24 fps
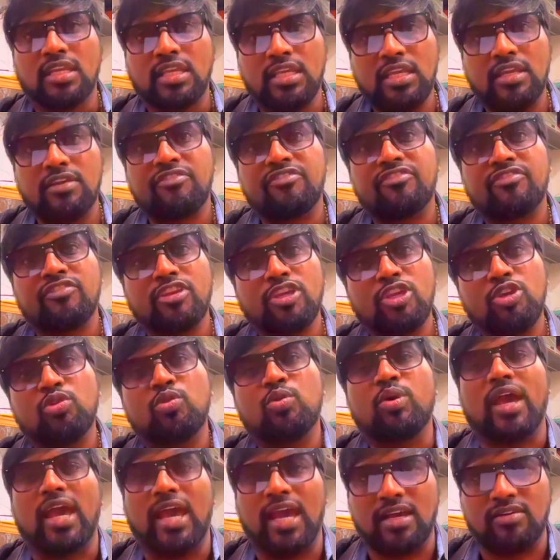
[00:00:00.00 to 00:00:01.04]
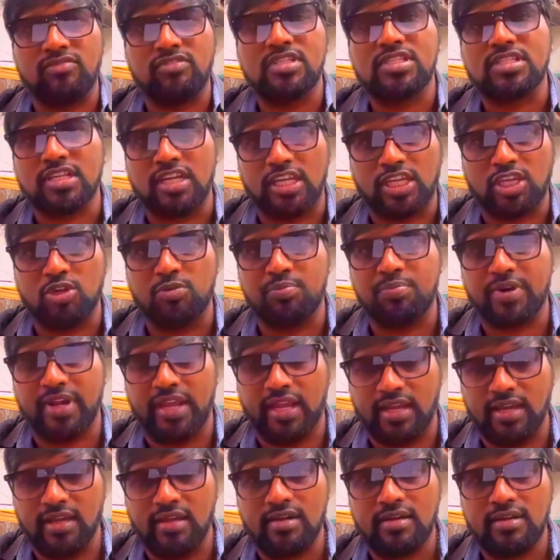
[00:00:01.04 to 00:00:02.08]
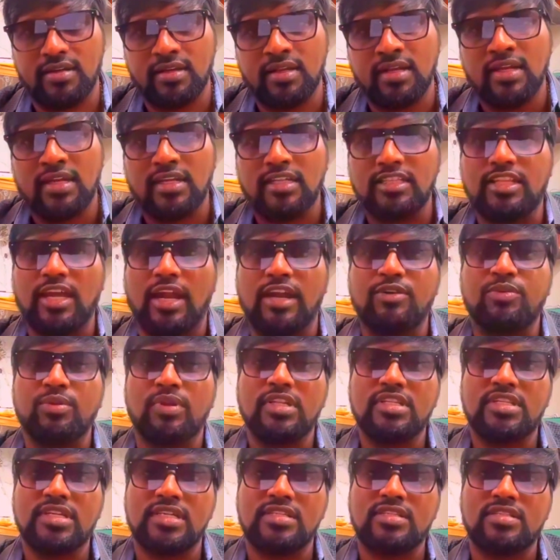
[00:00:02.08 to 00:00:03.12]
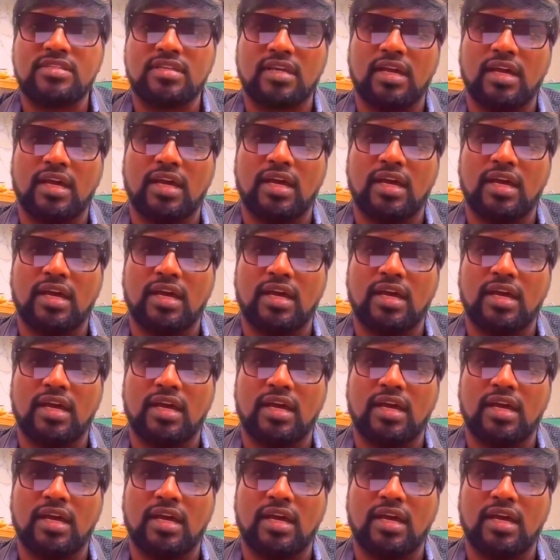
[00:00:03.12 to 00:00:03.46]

If you have a circuit breaker, that will just